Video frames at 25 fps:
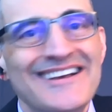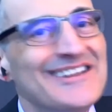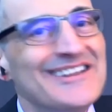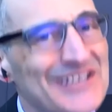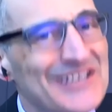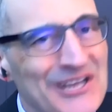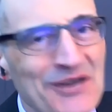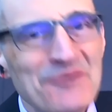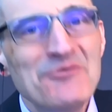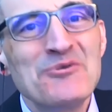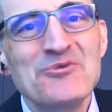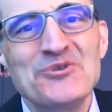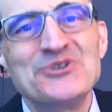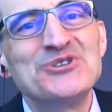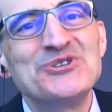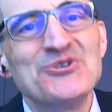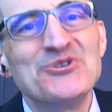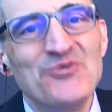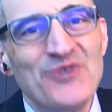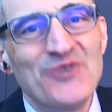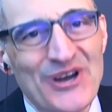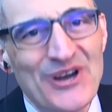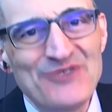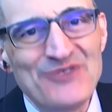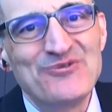tell me what your
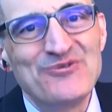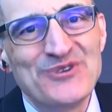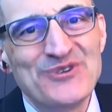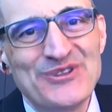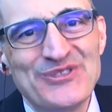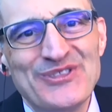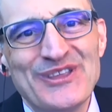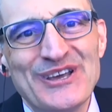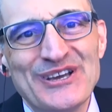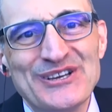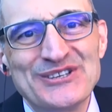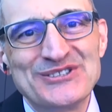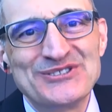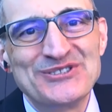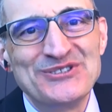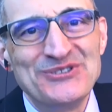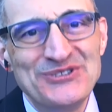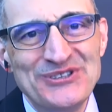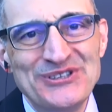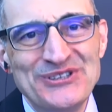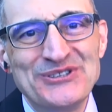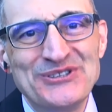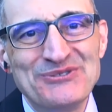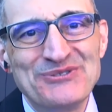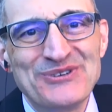wife would think you
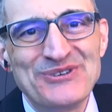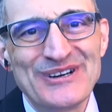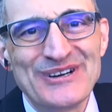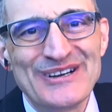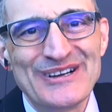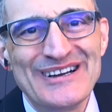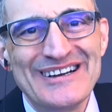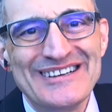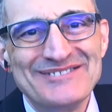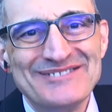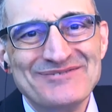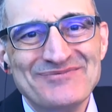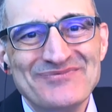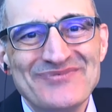need to work on.